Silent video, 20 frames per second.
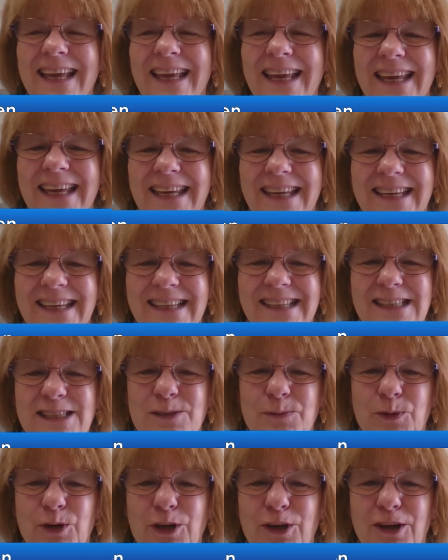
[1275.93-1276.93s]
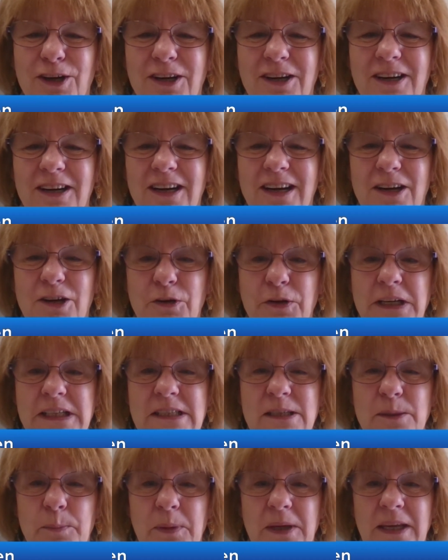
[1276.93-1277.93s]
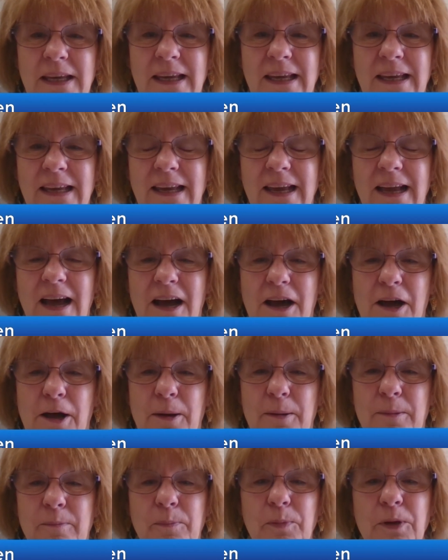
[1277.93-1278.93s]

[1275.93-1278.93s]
is we're going to be um,